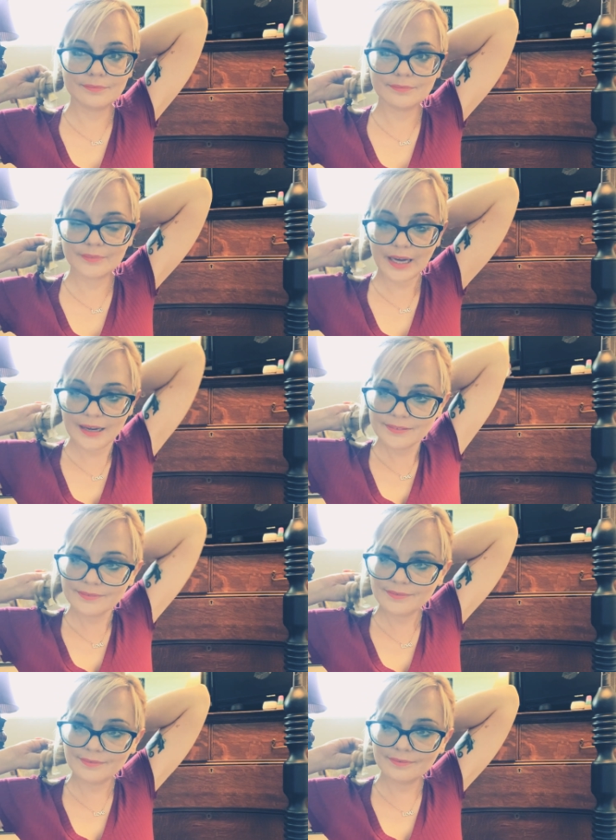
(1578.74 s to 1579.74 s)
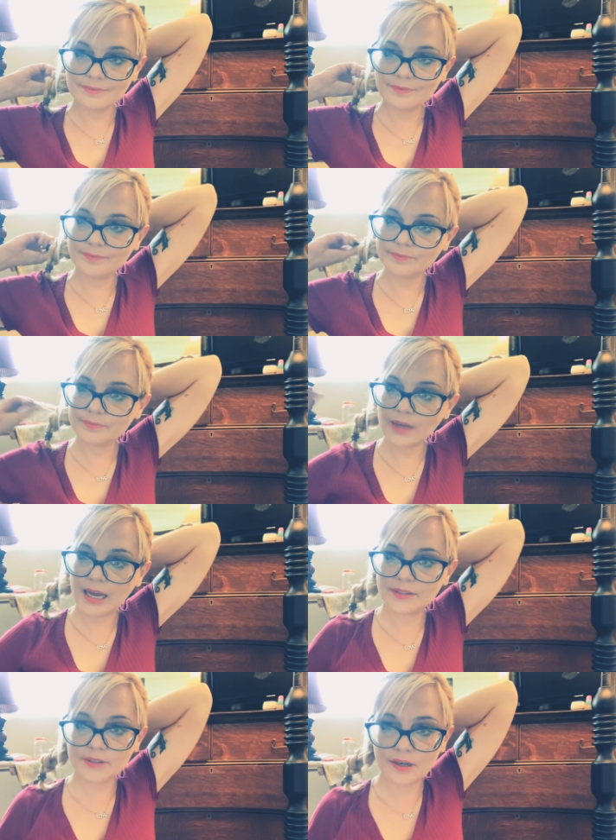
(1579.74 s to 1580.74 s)
Yeah.
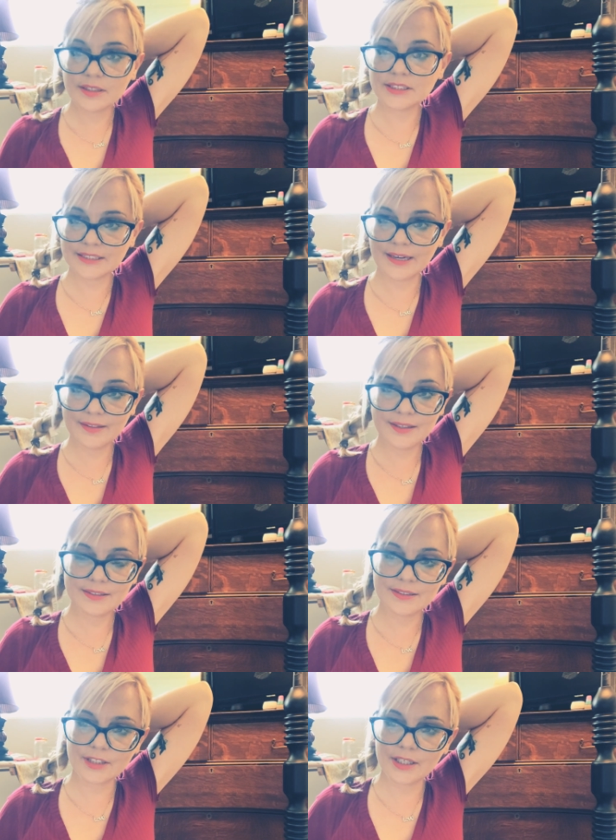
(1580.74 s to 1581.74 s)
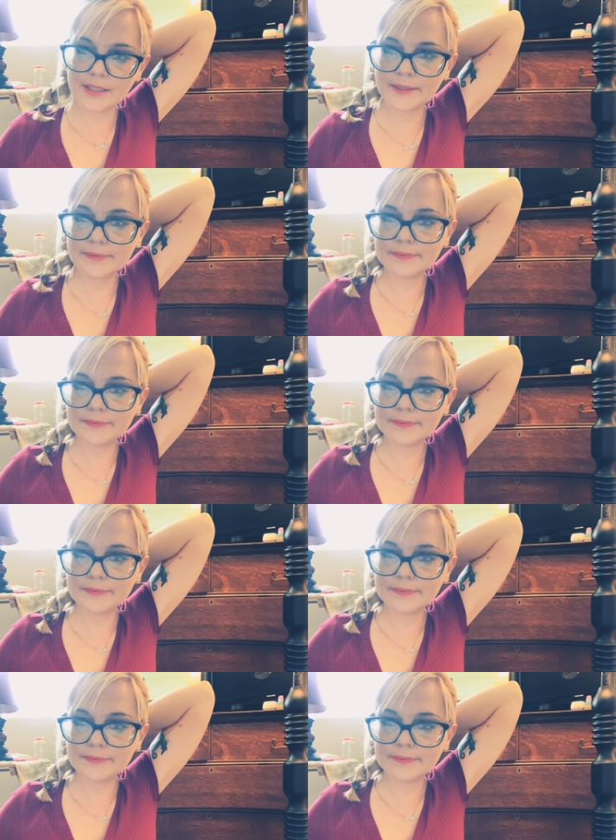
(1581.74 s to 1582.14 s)
Do you understand this or